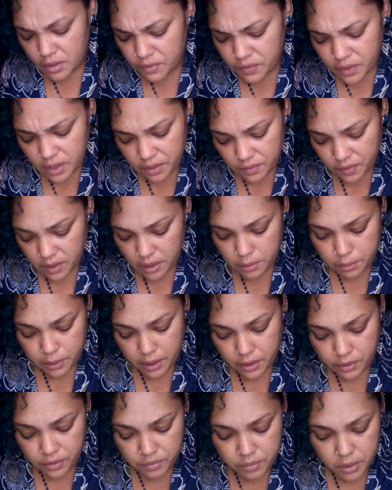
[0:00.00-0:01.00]
very, very
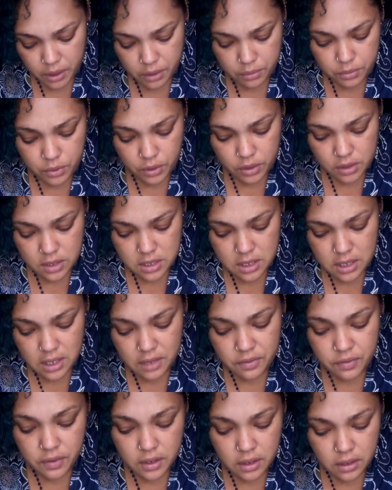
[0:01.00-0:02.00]
proud of my community.
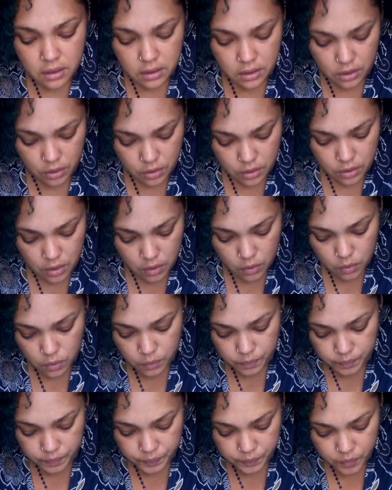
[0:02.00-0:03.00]
Even, you know,
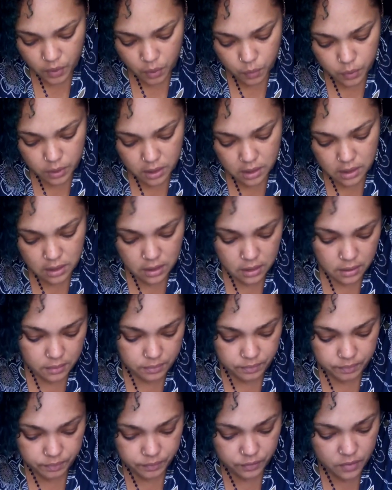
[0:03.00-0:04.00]
with
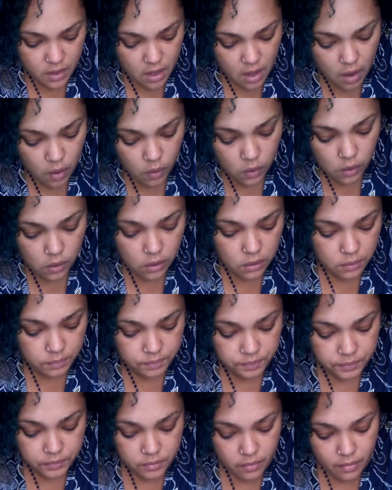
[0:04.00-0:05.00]
the whole
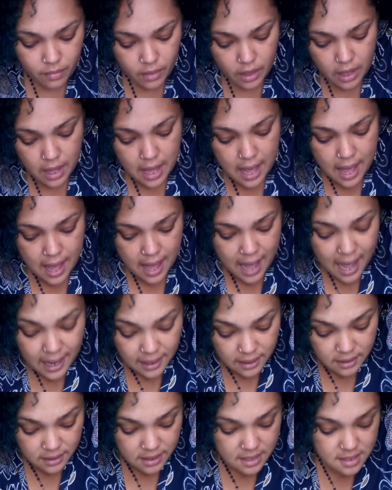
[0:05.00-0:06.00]

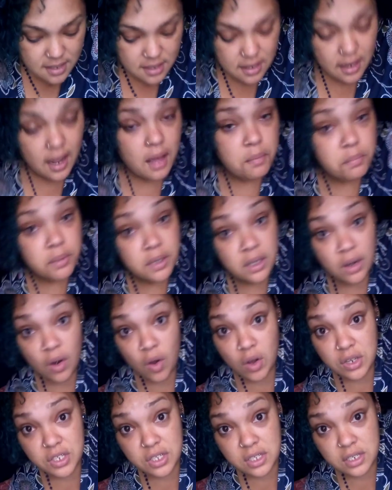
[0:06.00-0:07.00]
unrest that happened
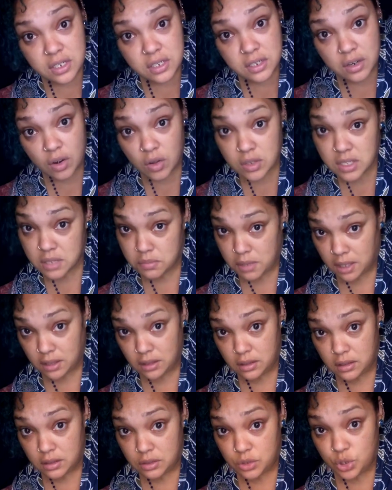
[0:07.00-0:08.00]
last
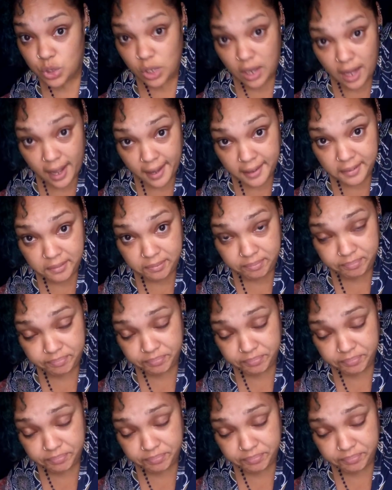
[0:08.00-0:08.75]
month, July.